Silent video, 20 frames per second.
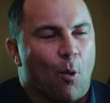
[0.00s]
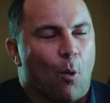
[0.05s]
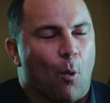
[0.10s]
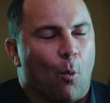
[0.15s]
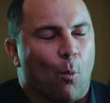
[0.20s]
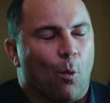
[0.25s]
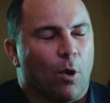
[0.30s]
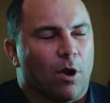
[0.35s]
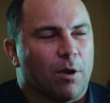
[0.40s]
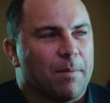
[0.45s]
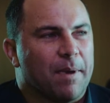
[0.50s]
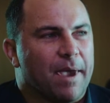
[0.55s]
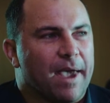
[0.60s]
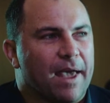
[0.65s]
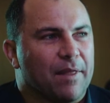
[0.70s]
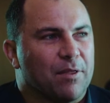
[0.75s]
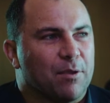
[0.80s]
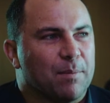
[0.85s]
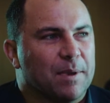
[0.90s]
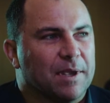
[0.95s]
What
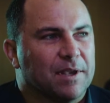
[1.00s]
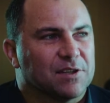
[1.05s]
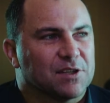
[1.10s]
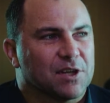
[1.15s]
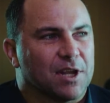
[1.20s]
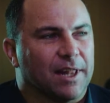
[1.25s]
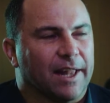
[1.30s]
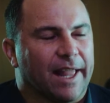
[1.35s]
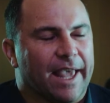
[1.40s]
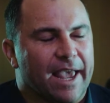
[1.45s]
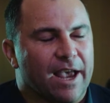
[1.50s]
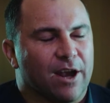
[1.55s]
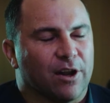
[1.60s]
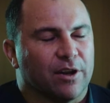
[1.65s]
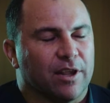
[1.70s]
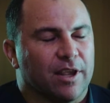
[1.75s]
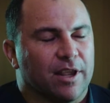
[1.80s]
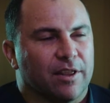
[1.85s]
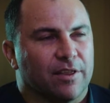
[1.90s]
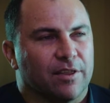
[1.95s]
about the biggest
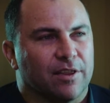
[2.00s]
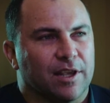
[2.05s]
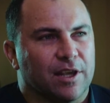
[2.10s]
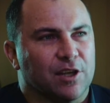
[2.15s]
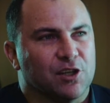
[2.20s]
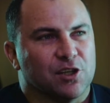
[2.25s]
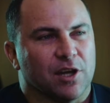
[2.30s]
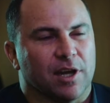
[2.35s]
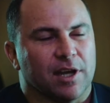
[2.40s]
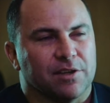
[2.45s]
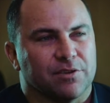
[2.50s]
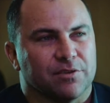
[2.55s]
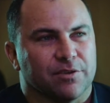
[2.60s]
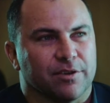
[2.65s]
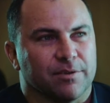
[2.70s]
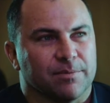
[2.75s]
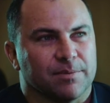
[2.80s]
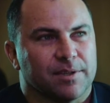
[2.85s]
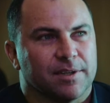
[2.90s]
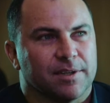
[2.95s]
clown in the change rooms?